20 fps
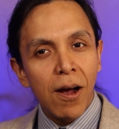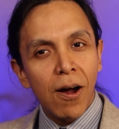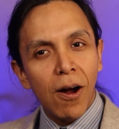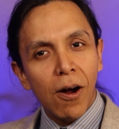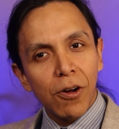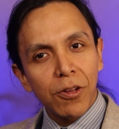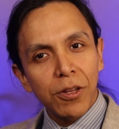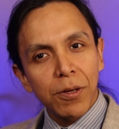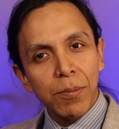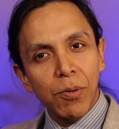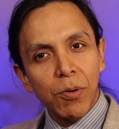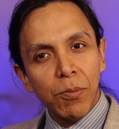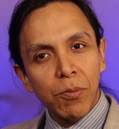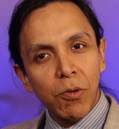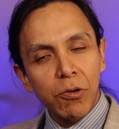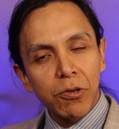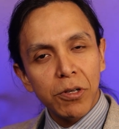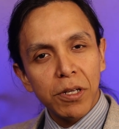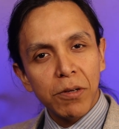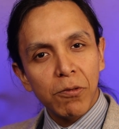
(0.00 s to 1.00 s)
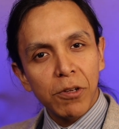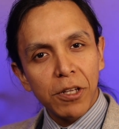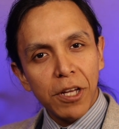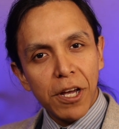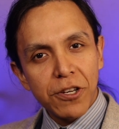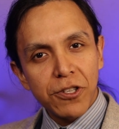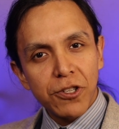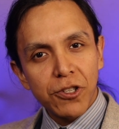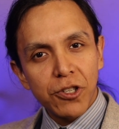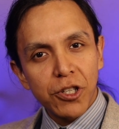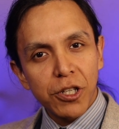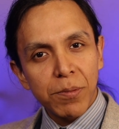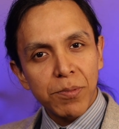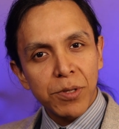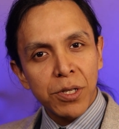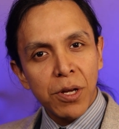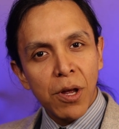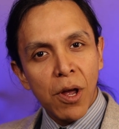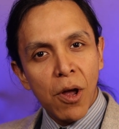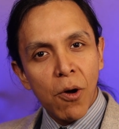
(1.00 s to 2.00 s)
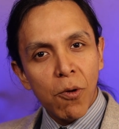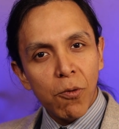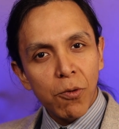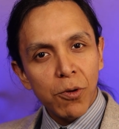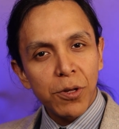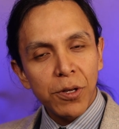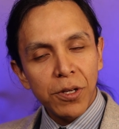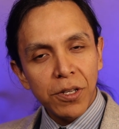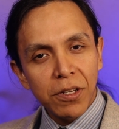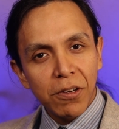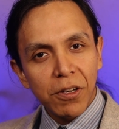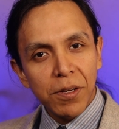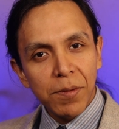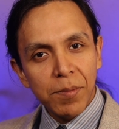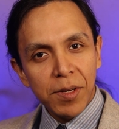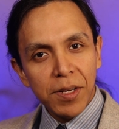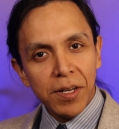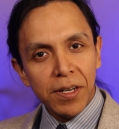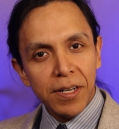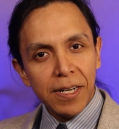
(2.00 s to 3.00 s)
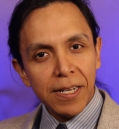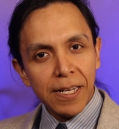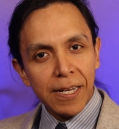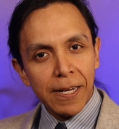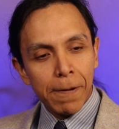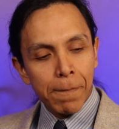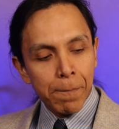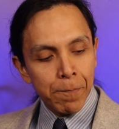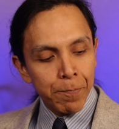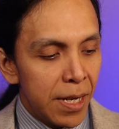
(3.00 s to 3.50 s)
Are they promoting relationships within your community?